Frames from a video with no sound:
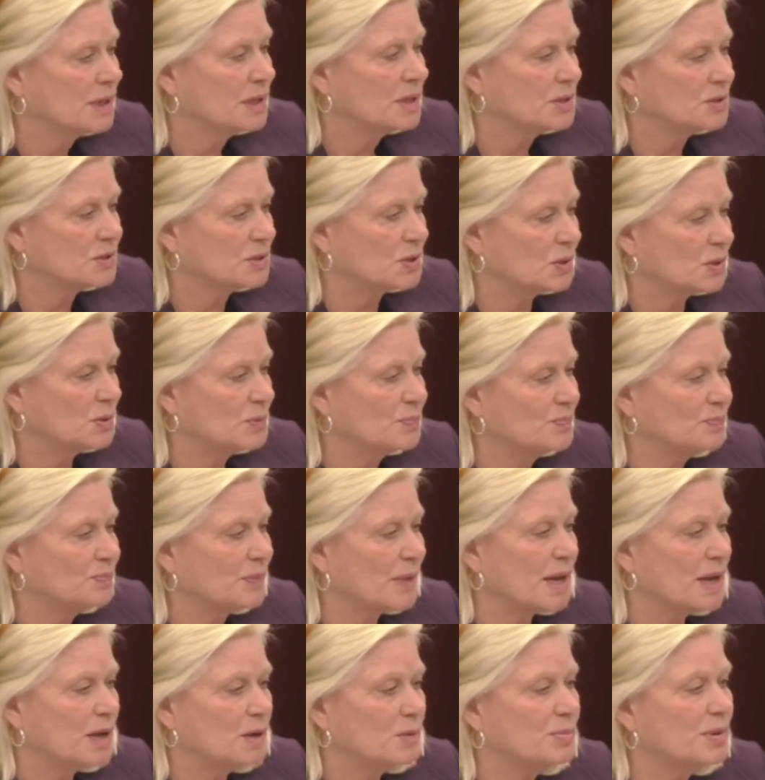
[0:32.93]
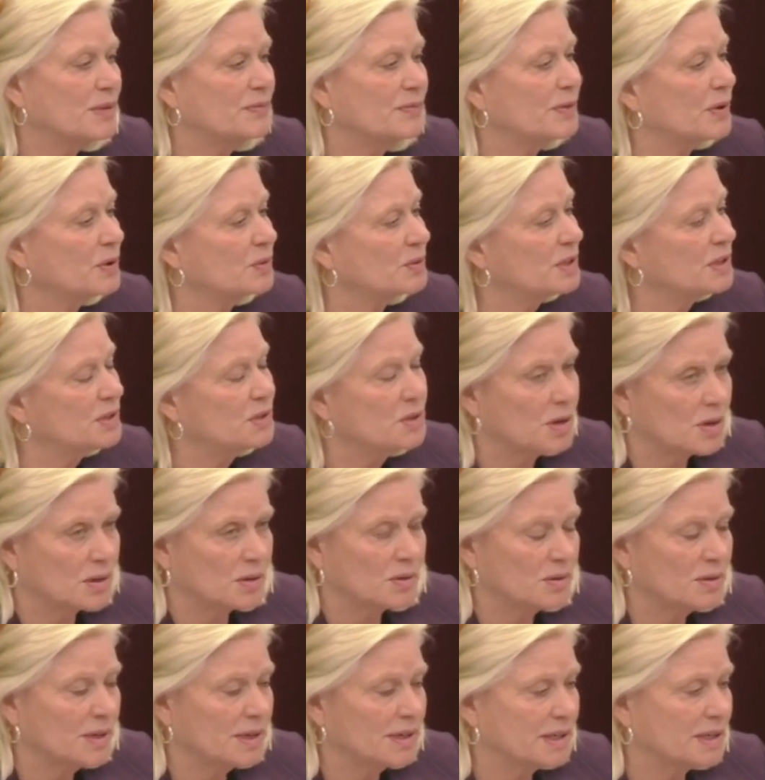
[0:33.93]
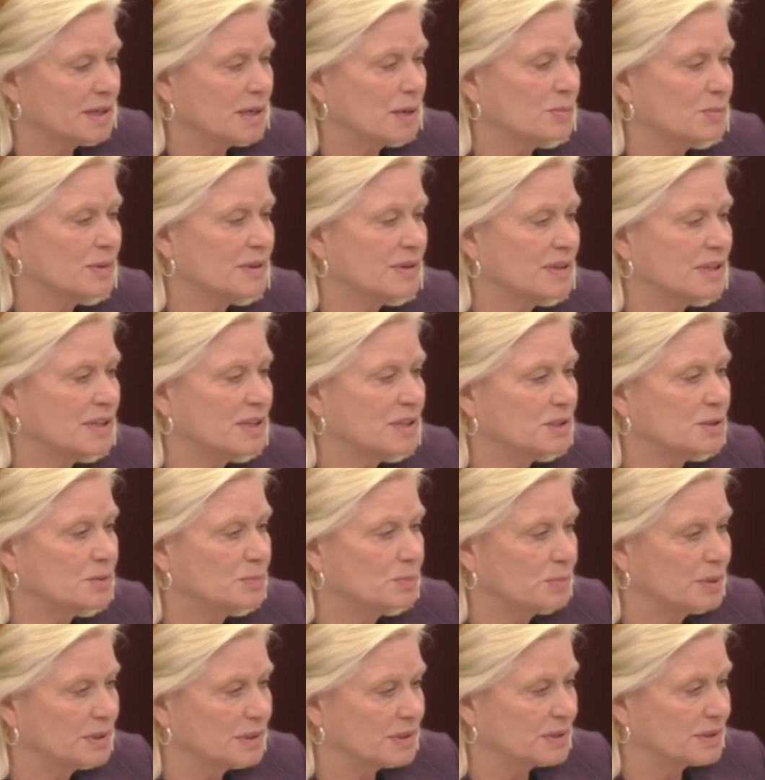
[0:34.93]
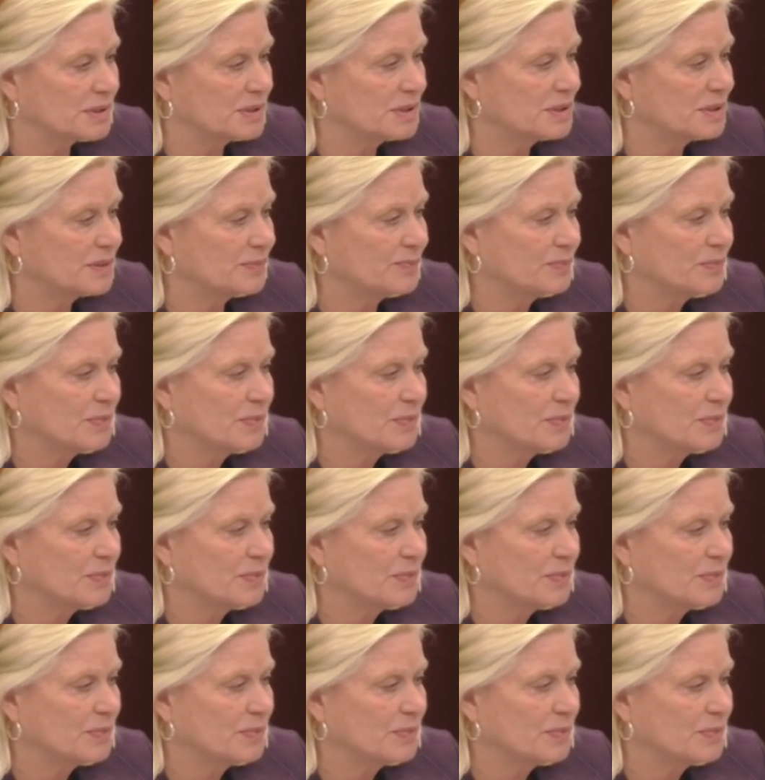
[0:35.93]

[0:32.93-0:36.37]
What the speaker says: So I'll be voting no on a number of these bills.